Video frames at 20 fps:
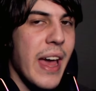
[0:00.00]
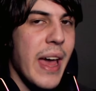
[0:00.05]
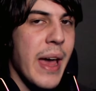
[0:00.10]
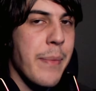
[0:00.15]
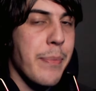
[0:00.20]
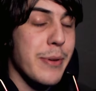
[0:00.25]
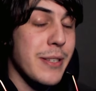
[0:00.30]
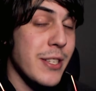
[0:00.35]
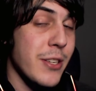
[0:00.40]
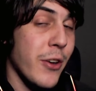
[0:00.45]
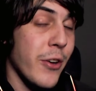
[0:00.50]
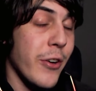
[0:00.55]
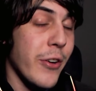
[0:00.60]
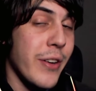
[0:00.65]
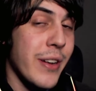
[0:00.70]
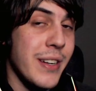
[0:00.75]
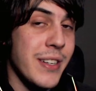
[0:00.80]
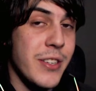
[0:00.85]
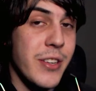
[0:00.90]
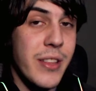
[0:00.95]

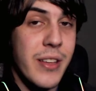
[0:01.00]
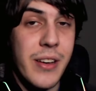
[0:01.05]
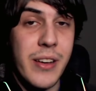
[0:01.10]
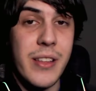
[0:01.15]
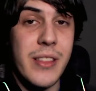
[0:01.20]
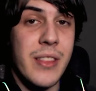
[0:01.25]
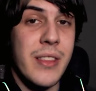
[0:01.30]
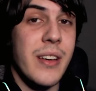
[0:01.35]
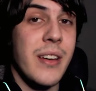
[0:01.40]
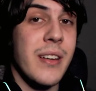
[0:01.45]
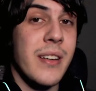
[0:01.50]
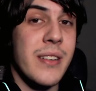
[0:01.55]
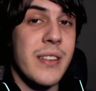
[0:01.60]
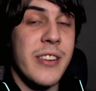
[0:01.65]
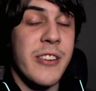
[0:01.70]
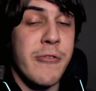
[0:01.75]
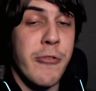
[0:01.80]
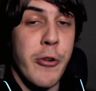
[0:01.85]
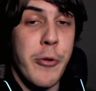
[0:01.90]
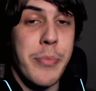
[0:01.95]
episode into the the
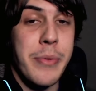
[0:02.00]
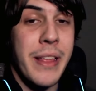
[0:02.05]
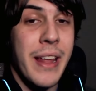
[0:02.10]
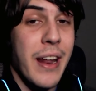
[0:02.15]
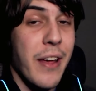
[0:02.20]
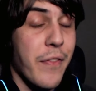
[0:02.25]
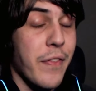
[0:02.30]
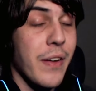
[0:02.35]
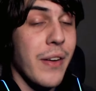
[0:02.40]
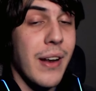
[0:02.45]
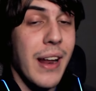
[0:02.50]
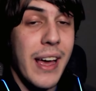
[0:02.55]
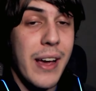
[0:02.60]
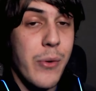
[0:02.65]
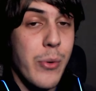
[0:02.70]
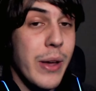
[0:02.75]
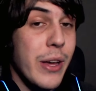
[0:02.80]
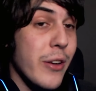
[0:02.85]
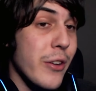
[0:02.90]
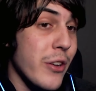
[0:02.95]
group that I feel
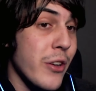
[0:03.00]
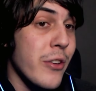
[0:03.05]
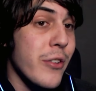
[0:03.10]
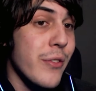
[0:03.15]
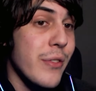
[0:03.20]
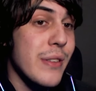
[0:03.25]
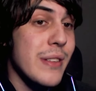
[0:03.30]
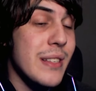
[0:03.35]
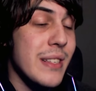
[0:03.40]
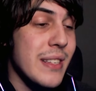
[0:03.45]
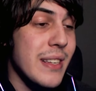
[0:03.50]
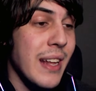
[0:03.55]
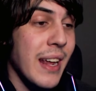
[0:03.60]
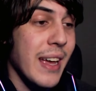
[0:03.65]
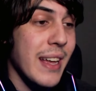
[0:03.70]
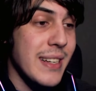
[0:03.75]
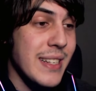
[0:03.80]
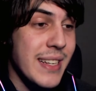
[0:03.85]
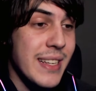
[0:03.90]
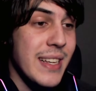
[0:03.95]
like we could use.
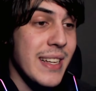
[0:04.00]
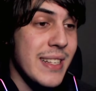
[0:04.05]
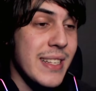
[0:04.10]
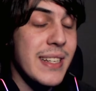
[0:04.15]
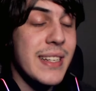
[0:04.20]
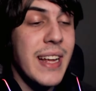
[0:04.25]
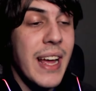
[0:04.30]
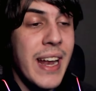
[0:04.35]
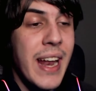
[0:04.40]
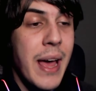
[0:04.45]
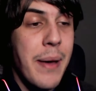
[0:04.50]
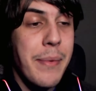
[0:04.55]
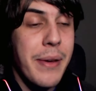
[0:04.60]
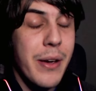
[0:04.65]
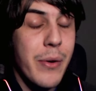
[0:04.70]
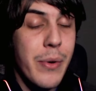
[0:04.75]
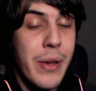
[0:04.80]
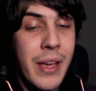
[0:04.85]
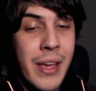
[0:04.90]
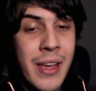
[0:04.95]
Like, it, it's a
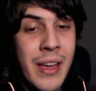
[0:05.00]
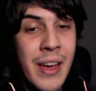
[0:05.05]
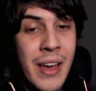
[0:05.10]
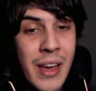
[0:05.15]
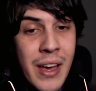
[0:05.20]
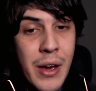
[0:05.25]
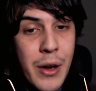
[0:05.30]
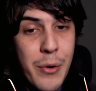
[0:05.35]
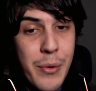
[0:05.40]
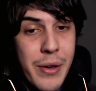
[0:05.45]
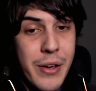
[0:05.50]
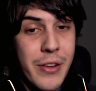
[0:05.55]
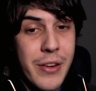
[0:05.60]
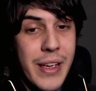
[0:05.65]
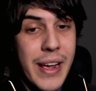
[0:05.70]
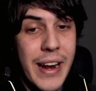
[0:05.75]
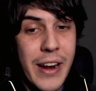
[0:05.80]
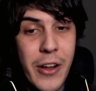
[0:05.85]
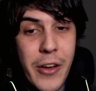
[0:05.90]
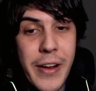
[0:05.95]
dynamic we we
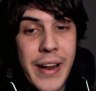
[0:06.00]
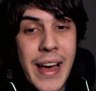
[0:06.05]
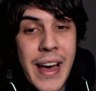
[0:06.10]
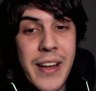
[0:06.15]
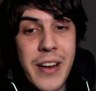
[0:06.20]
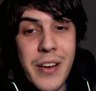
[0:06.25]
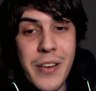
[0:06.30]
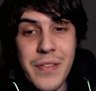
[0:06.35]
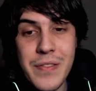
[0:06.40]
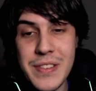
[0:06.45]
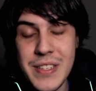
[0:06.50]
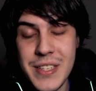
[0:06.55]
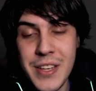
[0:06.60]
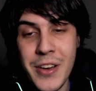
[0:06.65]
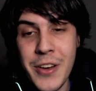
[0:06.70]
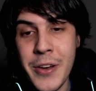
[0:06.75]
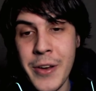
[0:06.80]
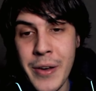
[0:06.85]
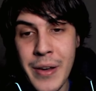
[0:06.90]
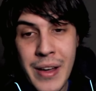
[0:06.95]
could get a lot out of.
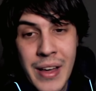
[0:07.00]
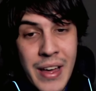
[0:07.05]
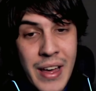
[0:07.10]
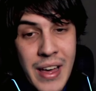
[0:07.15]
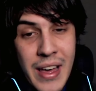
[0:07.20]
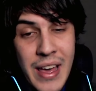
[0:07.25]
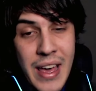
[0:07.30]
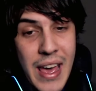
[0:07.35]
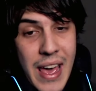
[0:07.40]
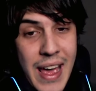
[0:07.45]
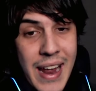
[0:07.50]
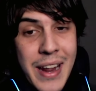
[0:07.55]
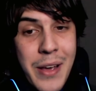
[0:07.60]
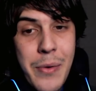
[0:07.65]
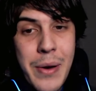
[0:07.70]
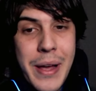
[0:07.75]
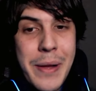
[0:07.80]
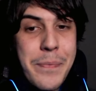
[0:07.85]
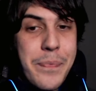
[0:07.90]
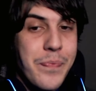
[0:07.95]
So
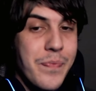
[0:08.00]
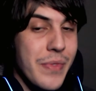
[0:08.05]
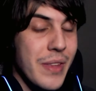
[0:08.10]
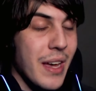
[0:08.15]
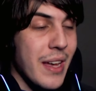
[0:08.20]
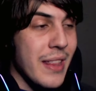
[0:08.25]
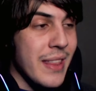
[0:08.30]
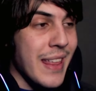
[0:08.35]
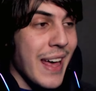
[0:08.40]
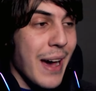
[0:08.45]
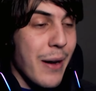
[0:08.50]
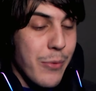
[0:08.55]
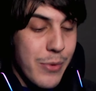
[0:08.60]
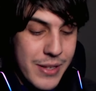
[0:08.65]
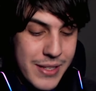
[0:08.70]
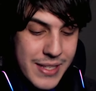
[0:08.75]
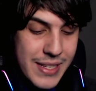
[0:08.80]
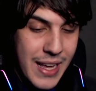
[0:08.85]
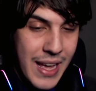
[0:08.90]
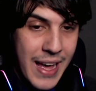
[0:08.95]
anyway, that
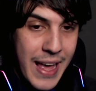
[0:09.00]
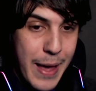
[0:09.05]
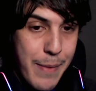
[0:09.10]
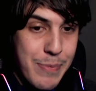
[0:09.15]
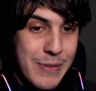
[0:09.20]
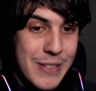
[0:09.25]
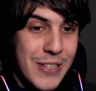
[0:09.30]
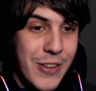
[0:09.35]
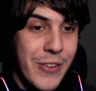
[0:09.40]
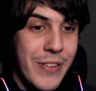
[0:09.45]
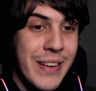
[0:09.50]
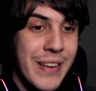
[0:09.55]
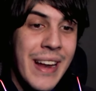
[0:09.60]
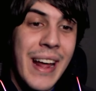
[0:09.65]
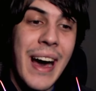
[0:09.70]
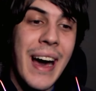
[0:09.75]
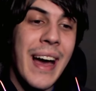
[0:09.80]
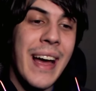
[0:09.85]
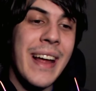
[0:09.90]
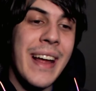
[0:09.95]
was uh episode
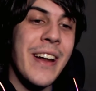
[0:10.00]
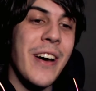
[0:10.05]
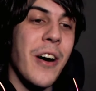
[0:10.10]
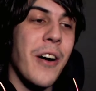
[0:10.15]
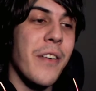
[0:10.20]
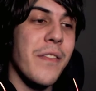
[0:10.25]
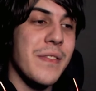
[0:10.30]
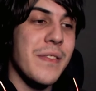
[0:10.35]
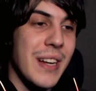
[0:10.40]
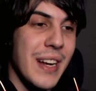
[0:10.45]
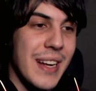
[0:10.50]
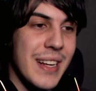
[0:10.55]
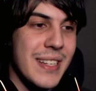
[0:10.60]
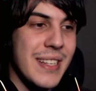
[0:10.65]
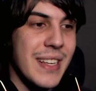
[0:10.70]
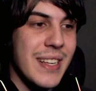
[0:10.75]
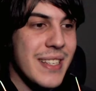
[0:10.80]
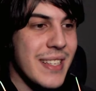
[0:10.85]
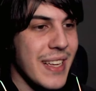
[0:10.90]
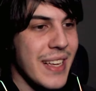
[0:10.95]
nine of
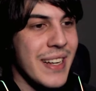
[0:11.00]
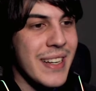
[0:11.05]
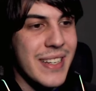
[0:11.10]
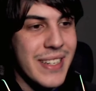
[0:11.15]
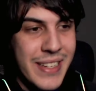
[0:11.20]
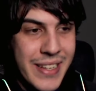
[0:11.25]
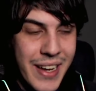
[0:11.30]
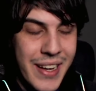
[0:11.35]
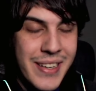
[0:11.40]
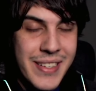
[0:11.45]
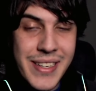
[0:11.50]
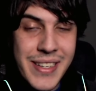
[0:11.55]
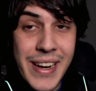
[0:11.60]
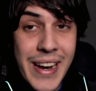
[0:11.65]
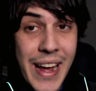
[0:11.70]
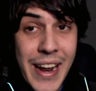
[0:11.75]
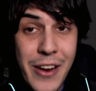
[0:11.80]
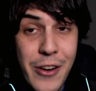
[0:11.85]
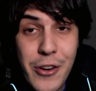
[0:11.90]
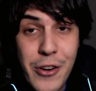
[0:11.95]
Delicious in
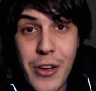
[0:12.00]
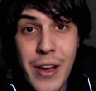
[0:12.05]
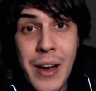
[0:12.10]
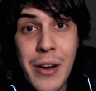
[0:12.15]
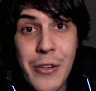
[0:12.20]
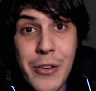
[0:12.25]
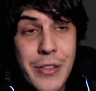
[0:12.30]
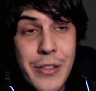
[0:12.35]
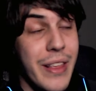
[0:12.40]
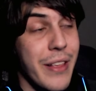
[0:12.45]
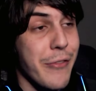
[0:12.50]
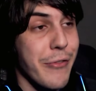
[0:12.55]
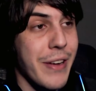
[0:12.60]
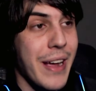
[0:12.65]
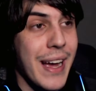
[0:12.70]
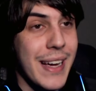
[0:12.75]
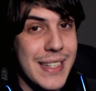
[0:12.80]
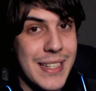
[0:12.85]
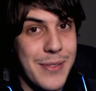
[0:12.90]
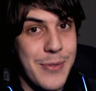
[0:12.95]
Dungeon. I don't know how good this
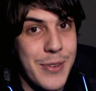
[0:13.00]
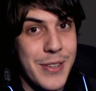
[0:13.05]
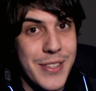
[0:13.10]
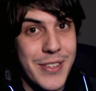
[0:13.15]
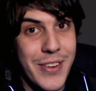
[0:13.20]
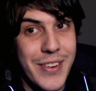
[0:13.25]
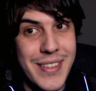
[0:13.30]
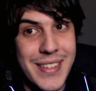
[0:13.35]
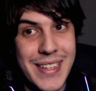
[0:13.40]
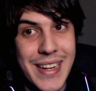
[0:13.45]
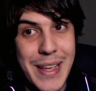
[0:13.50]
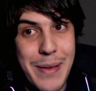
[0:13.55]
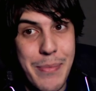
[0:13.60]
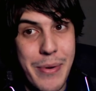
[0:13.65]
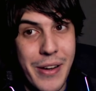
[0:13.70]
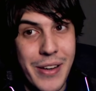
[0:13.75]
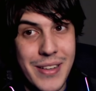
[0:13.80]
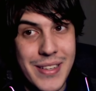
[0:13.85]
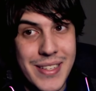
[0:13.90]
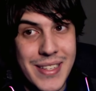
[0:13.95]
reaction was, honestly,
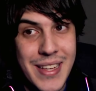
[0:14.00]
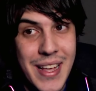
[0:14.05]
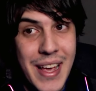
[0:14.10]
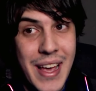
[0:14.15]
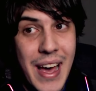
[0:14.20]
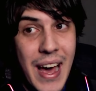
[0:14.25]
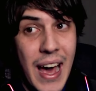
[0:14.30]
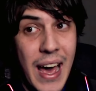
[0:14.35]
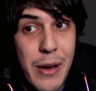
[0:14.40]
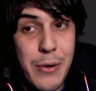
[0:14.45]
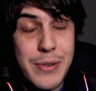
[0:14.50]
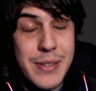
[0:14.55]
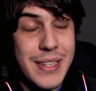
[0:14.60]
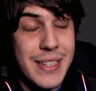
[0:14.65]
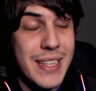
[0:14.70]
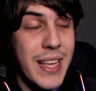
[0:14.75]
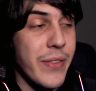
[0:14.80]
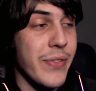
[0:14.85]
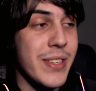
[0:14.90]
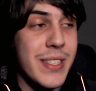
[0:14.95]
because I was
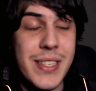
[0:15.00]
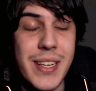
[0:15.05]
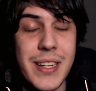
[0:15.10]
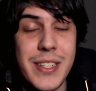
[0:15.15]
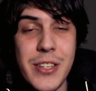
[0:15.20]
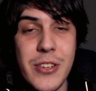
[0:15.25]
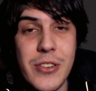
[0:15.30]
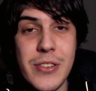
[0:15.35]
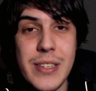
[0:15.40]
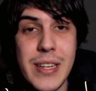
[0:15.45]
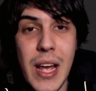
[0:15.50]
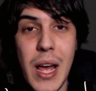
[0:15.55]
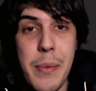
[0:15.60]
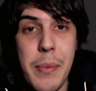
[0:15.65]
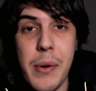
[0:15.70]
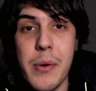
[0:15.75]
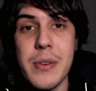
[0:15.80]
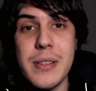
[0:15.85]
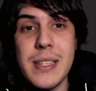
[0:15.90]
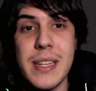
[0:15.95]
just having such a good
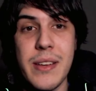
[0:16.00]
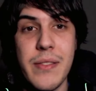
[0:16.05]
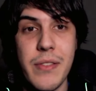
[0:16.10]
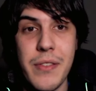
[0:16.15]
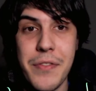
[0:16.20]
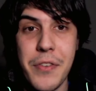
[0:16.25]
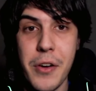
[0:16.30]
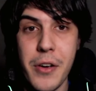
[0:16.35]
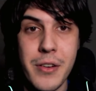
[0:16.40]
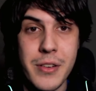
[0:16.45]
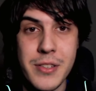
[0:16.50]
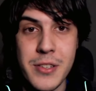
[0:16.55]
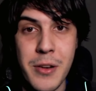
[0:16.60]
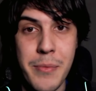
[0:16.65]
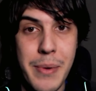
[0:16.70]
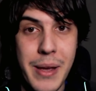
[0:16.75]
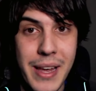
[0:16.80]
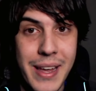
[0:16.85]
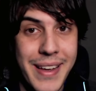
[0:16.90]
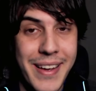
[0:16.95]
time I wasn't even focused
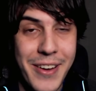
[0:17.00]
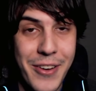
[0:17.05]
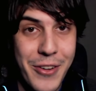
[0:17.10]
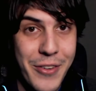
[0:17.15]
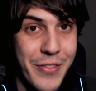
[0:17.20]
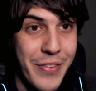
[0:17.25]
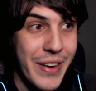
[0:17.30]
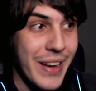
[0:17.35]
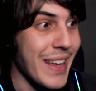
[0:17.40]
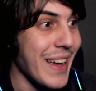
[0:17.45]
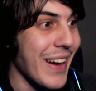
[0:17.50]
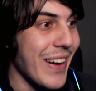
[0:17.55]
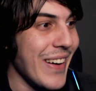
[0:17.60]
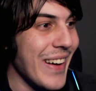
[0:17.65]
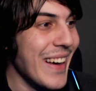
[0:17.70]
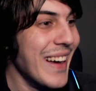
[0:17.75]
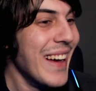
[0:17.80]
on making a good video.